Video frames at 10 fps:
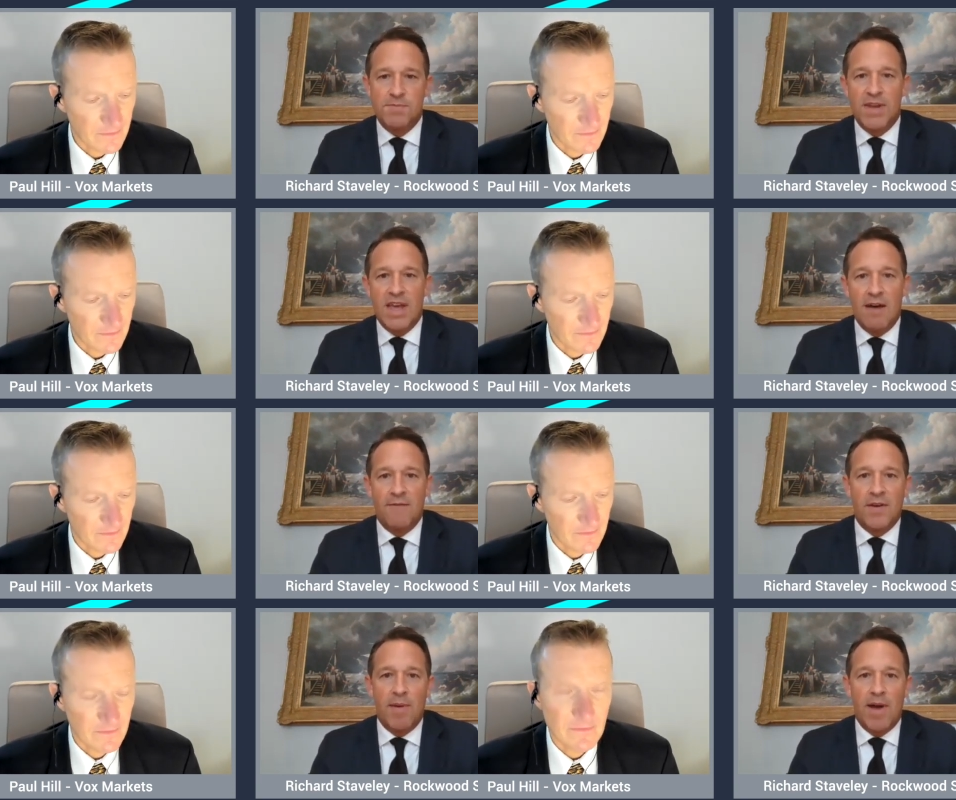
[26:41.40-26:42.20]
Speaker 1: to be
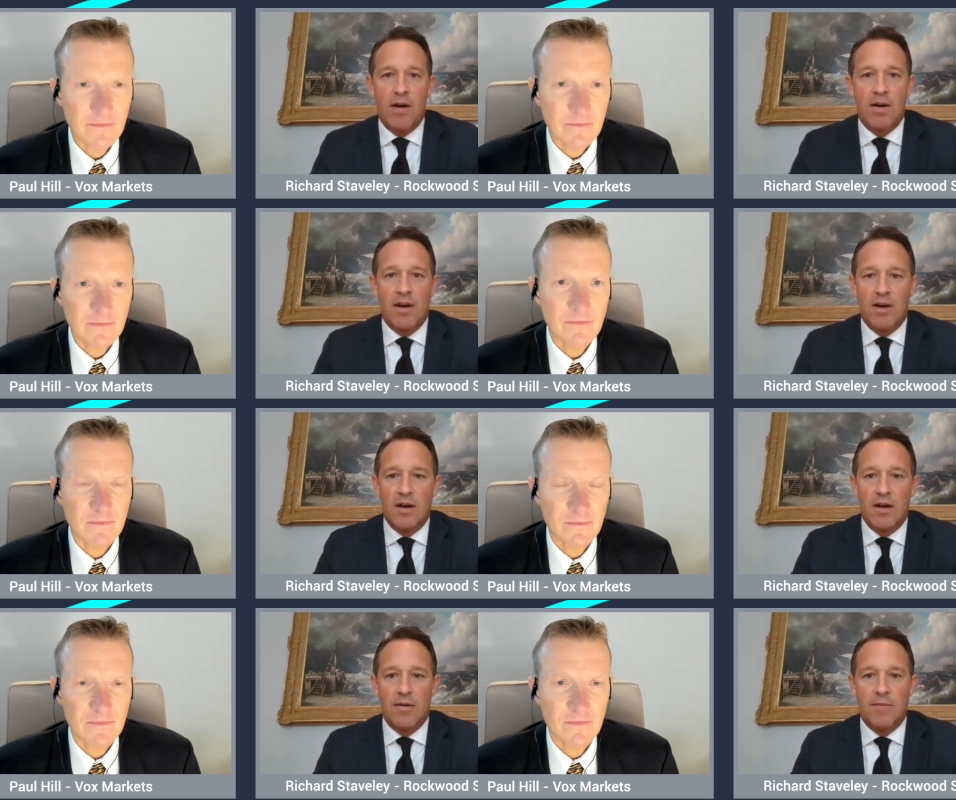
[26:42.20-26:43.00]
careful about.
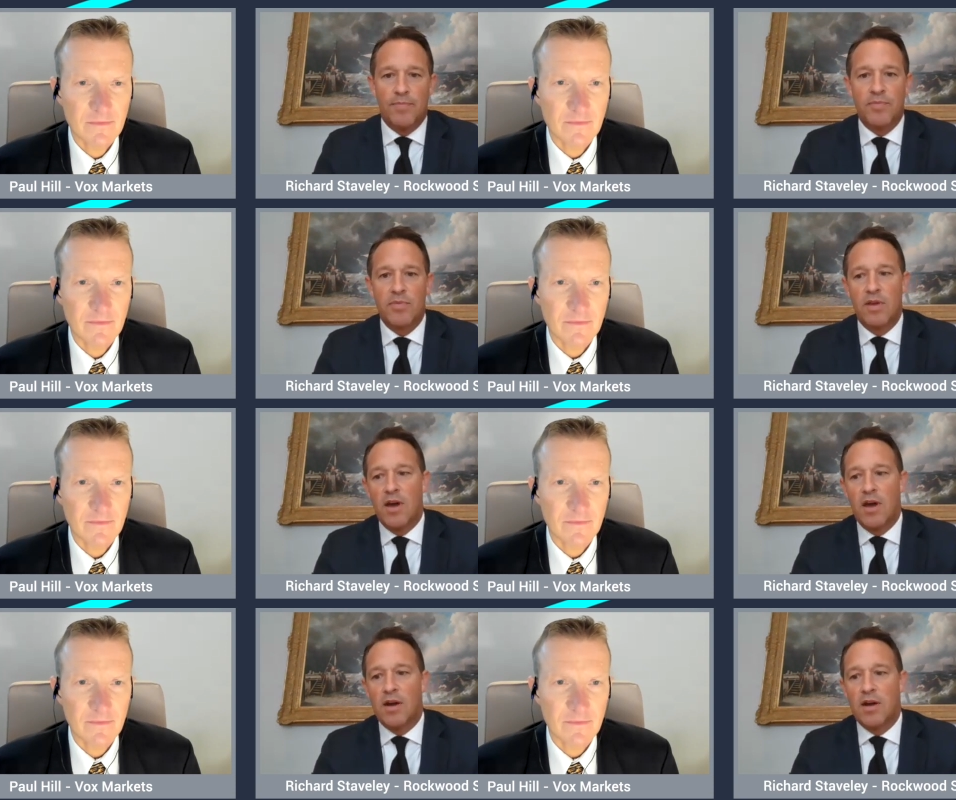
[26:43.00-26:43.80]

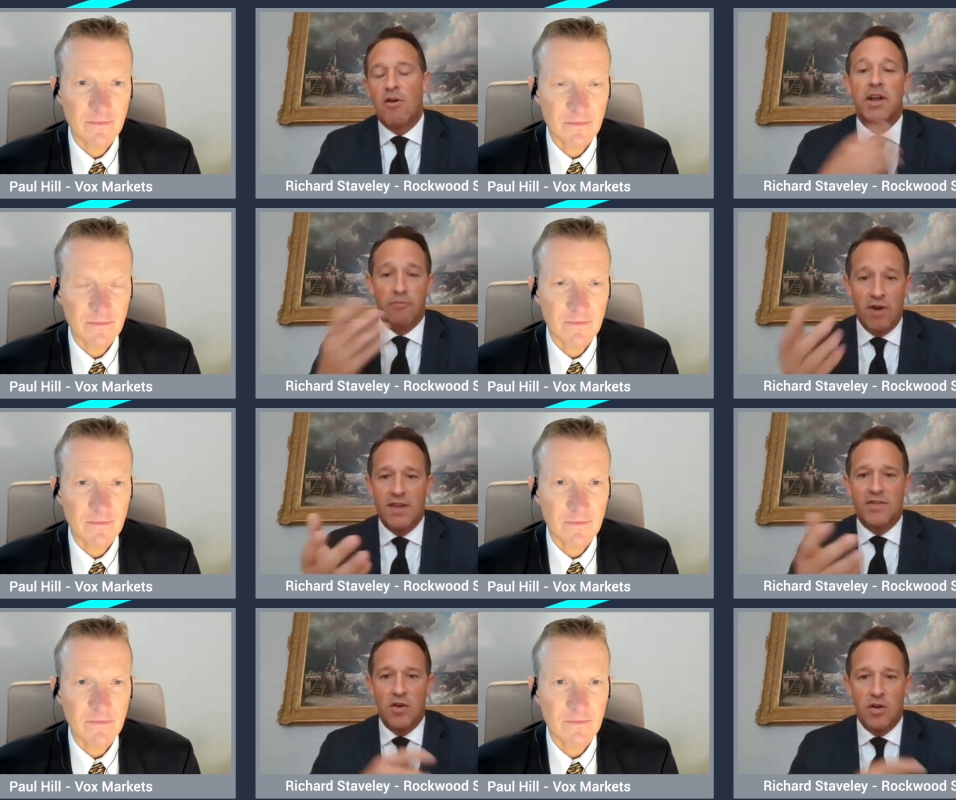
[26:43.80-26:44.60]
Credit
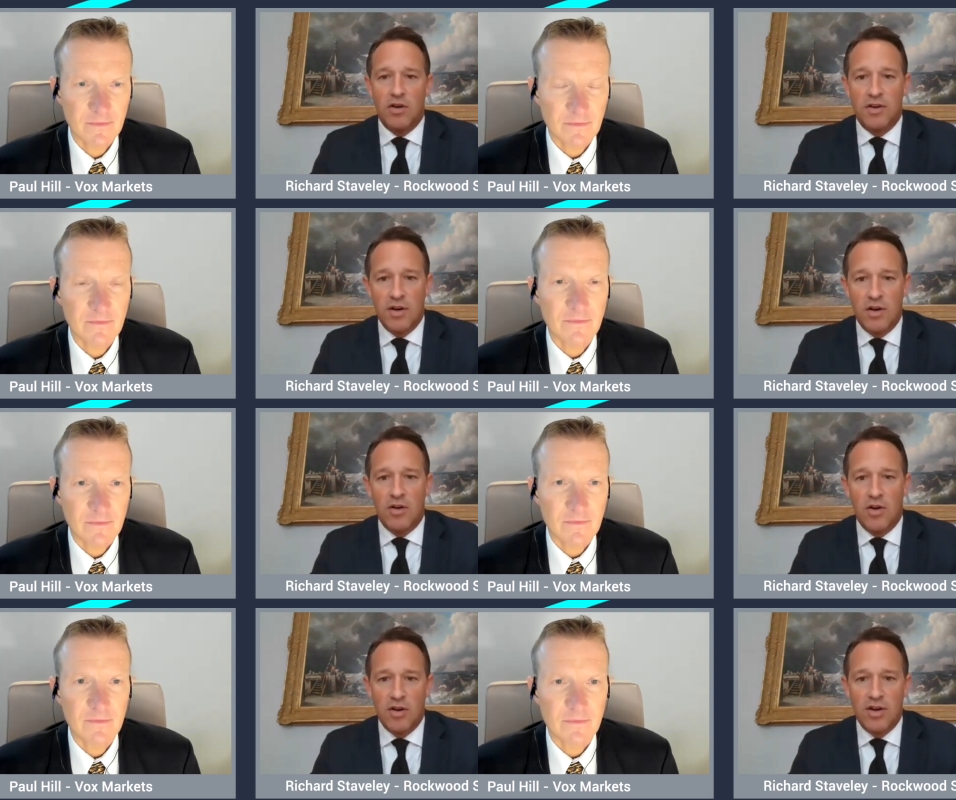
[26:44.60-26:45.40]
risk on
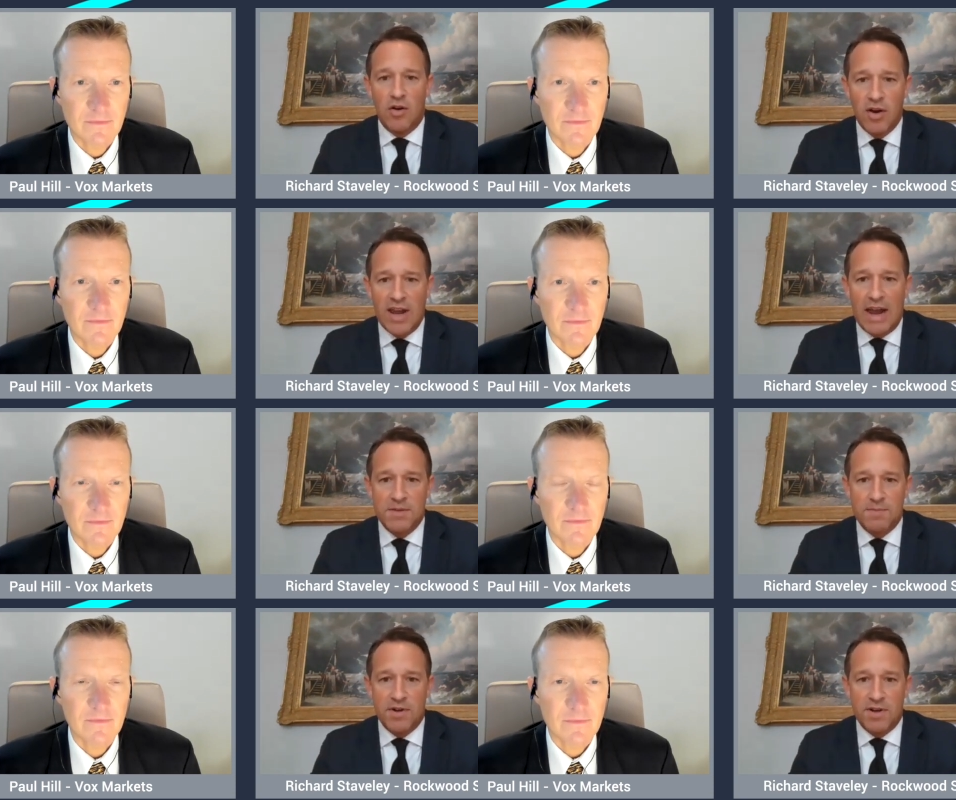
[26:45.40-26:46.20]

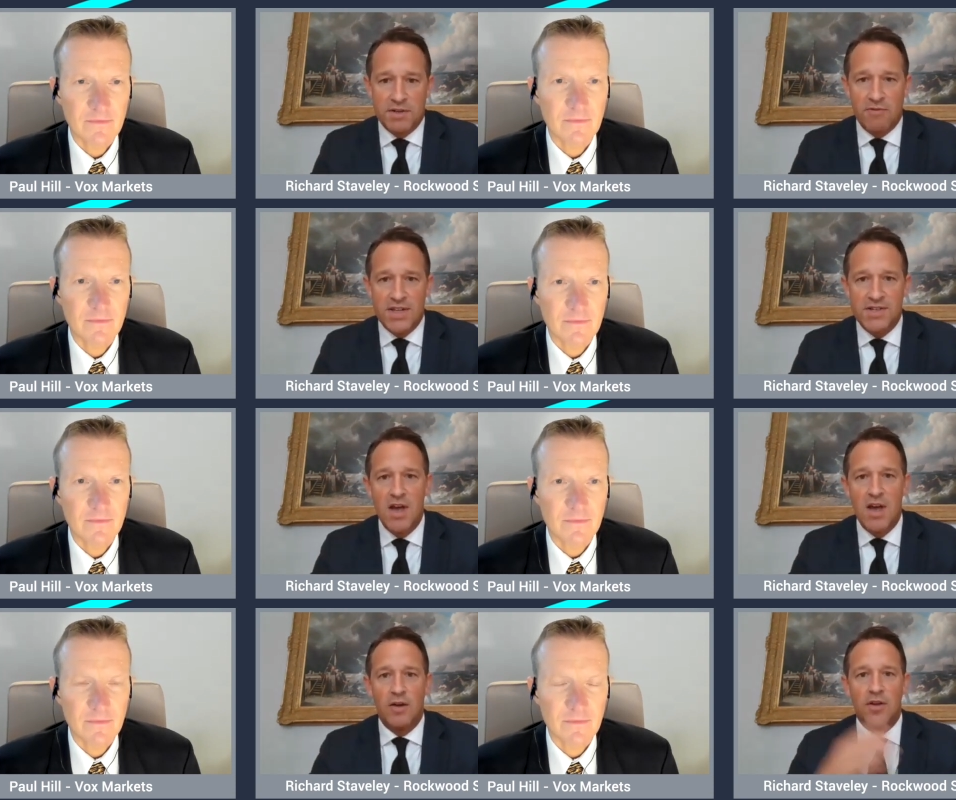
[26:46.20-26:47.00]
counterparty risk,
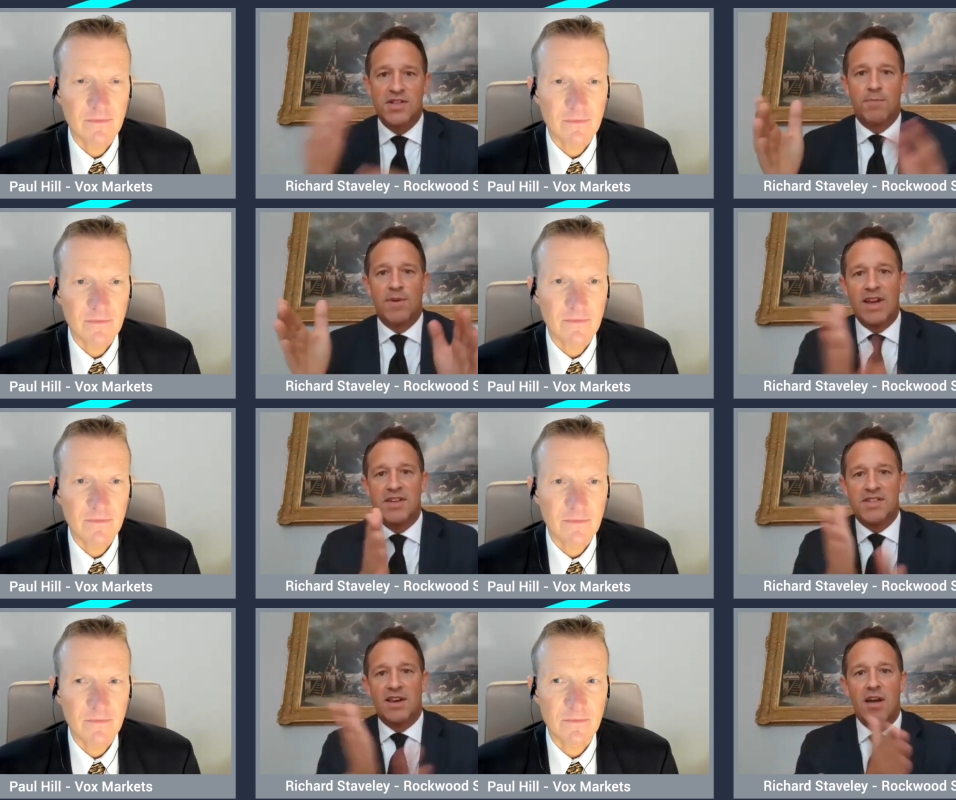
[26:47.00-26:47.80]
although typically it
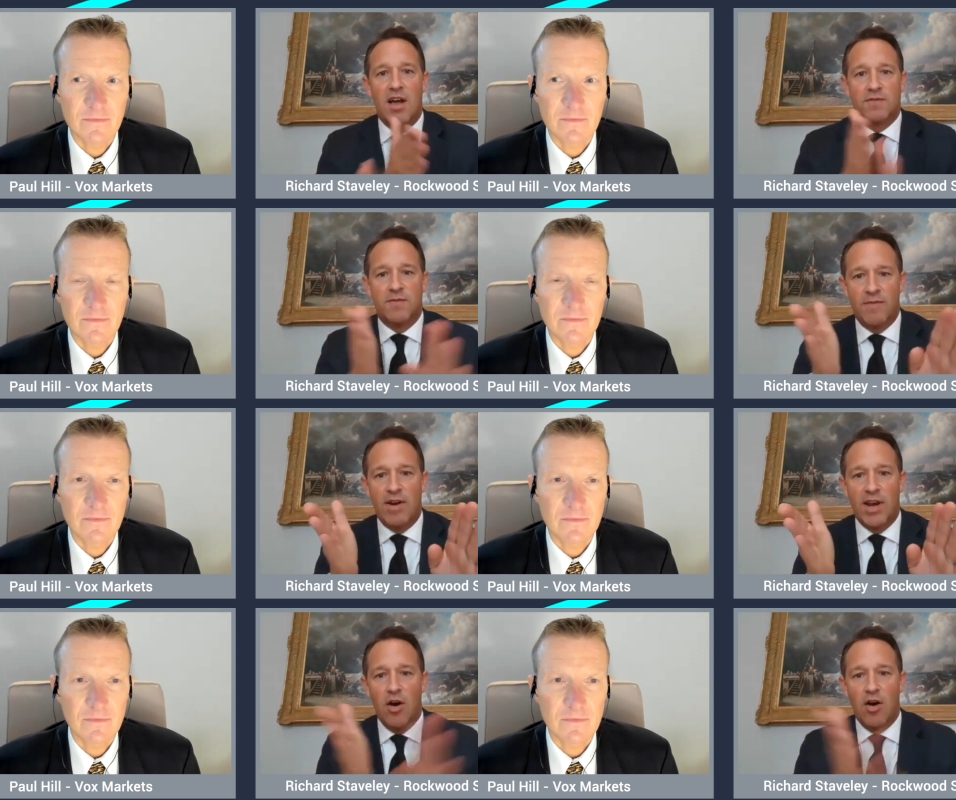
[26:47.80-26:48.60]
doesn't last for
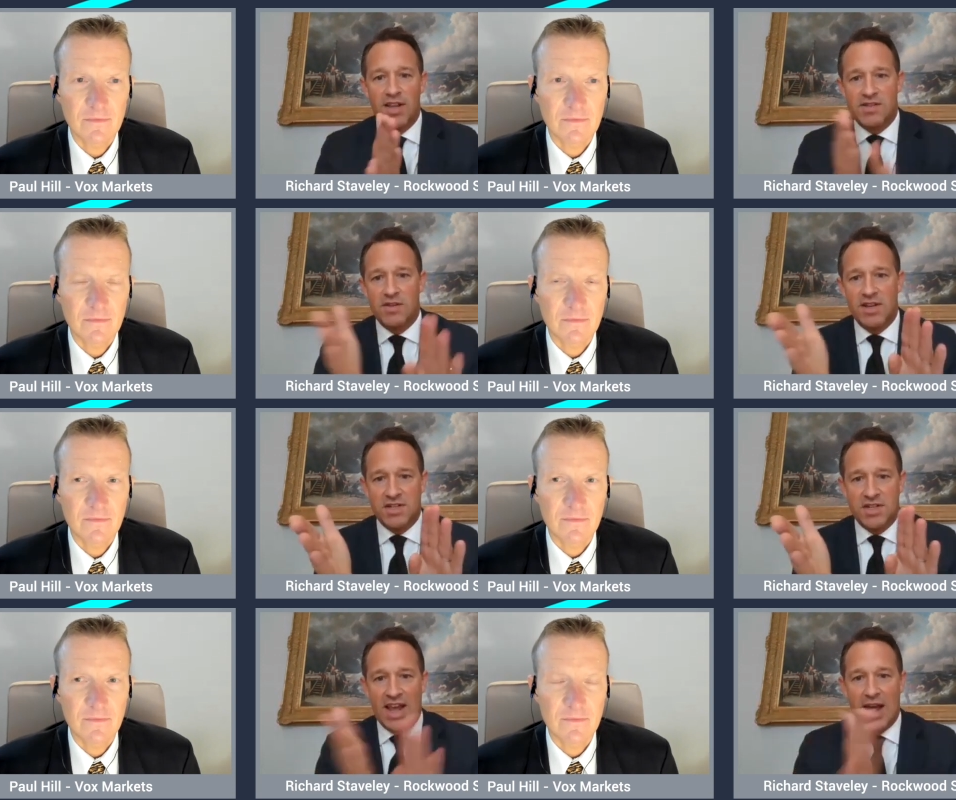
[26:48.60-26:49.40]
very long. It's
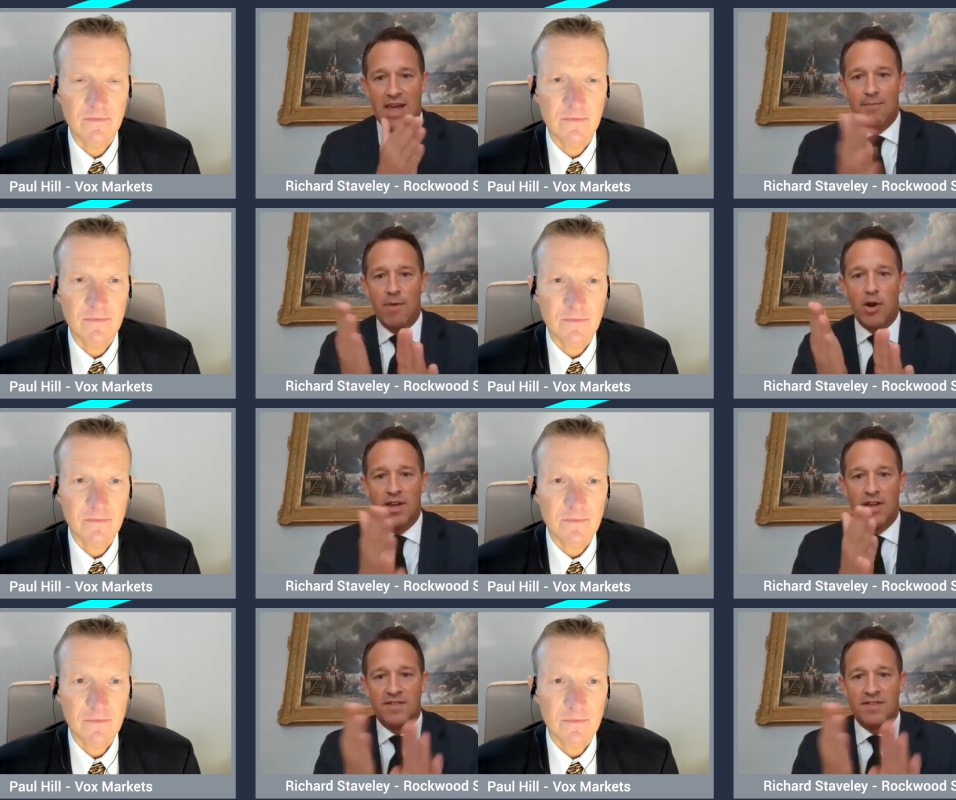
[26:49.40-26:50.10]
literally at that moment